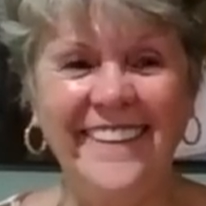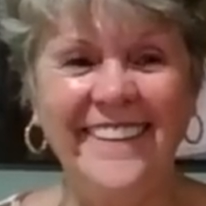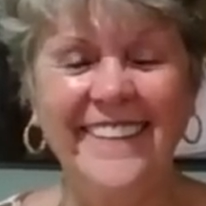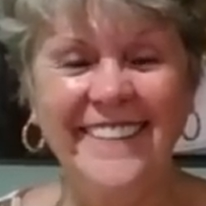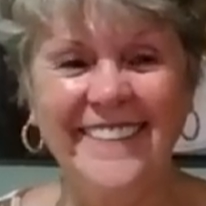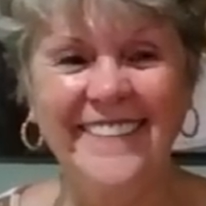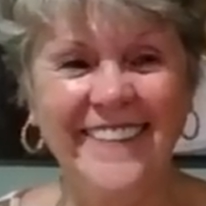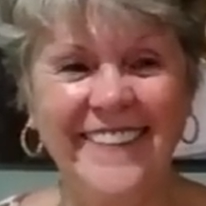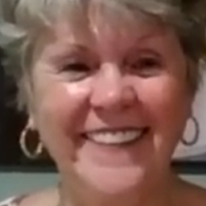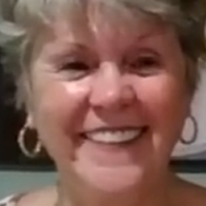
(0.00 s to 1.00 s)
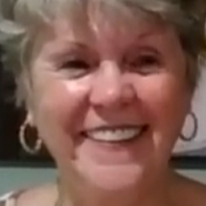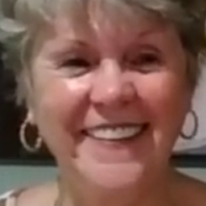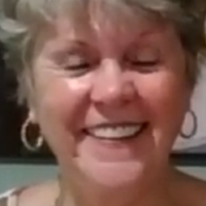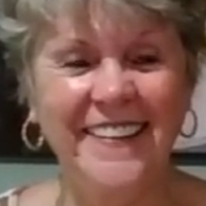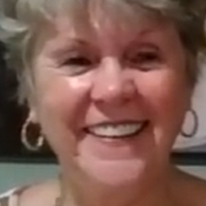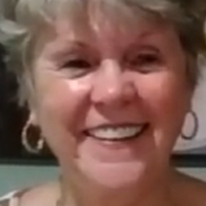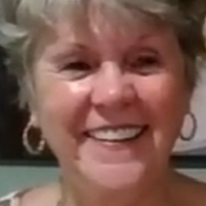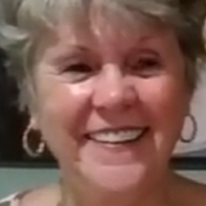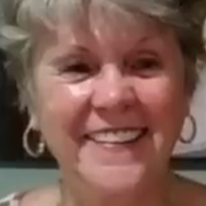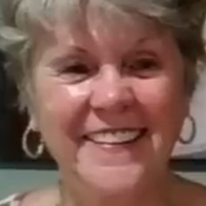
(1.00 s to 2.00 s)

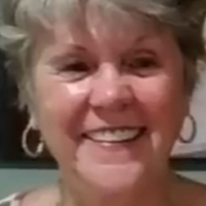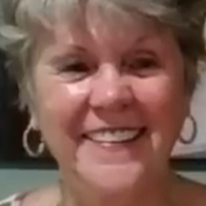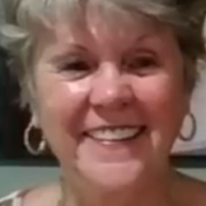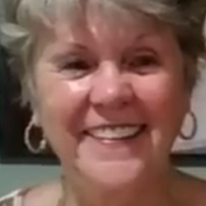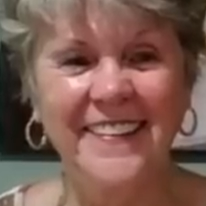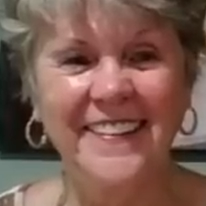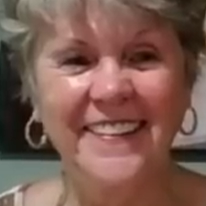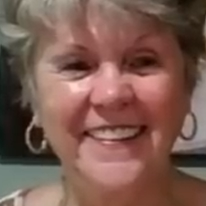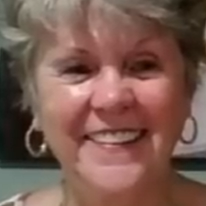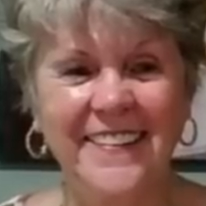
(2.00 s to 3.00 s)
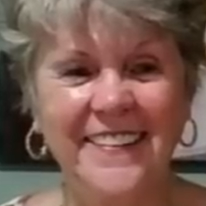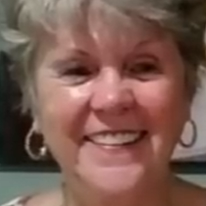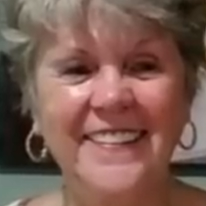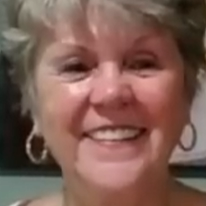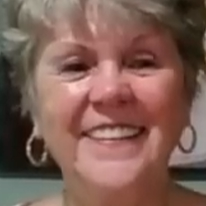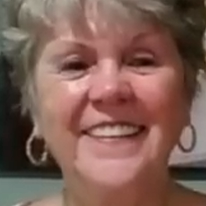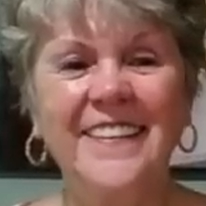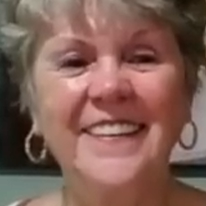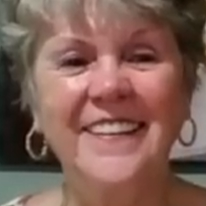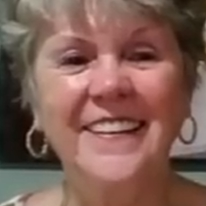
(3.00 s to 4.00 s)

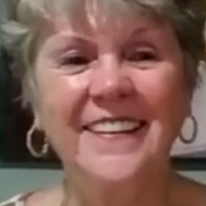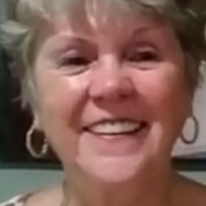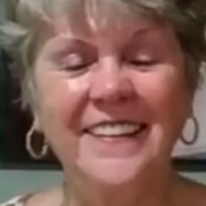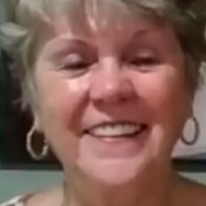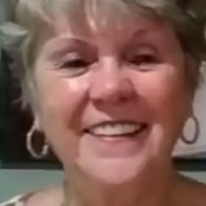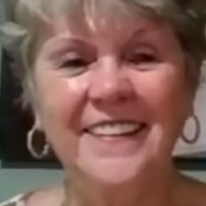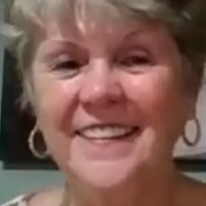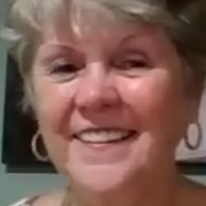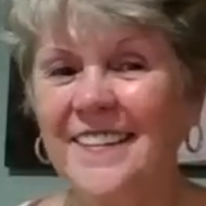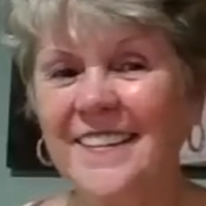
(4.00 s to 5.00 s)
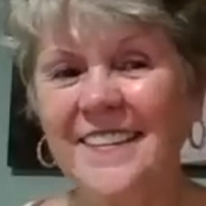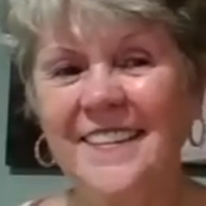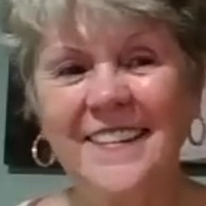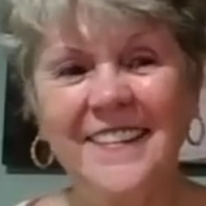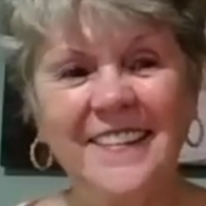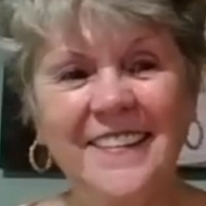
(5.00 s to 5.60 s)
(not speaking)